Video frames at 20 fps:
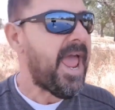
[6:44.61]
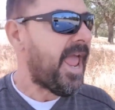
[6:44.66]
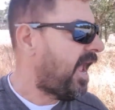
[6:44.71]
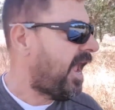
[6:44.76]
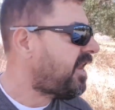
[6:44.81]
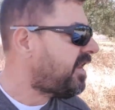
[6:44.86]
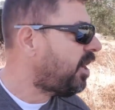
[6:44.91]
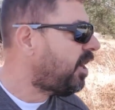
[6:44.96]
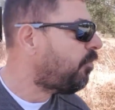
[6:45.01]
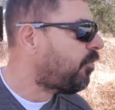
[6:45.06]

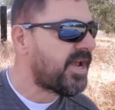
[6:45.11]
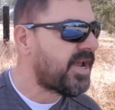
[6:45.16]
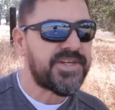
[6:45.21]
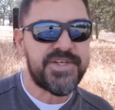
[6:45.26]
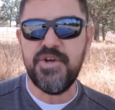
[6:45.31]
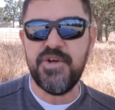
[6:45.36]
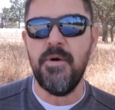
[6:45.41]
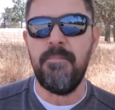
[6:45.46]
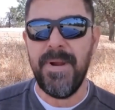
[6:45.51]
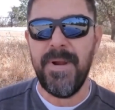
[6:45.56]
And he wants
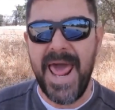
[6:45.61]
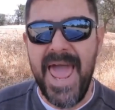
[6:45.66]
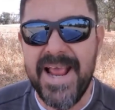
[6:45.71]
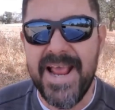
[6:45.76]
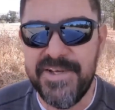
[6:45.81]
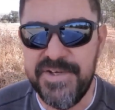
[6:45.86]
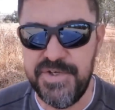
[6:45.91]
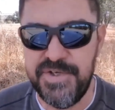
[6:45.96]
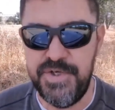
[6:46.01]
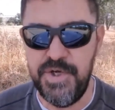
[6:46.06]
to
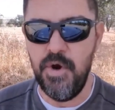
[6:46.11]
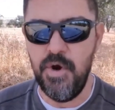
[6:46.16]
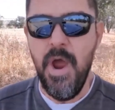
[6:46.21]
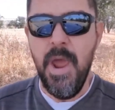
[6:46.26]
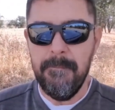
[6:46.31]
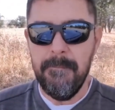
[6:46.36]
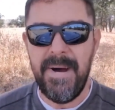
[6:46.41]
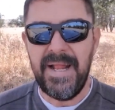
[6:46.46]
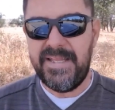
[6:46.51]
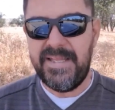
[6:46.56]
bless you,
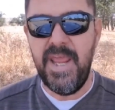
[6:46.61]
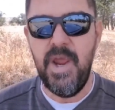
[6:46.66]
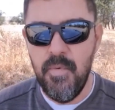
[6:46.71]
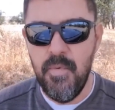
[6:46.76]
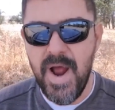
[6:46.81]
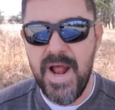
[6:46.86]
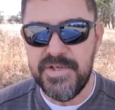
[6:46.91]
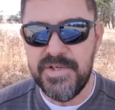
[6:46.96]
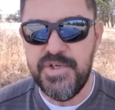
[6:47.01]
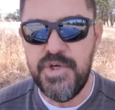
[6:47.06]
but he
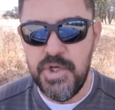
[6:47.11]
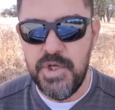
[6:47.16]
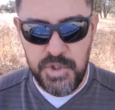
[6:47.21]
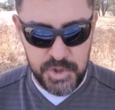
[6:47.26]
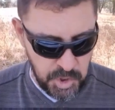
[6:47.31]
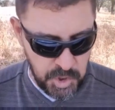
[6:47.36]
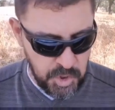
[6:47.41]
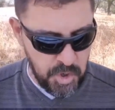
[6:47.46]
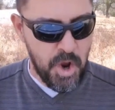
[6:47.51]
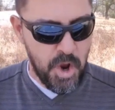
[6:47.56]
wants you
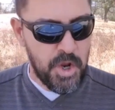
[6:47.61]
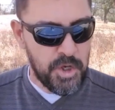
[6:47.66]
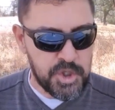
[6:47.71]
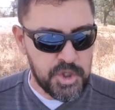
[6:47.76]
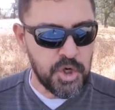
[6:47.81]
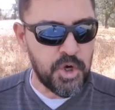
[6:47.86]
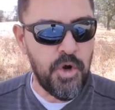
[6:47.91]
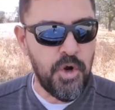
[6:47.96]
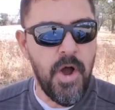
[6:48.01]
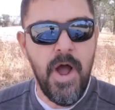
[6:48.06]
to,
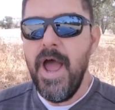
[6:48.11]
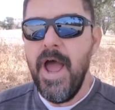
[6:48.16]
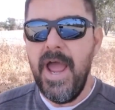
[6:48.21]
to,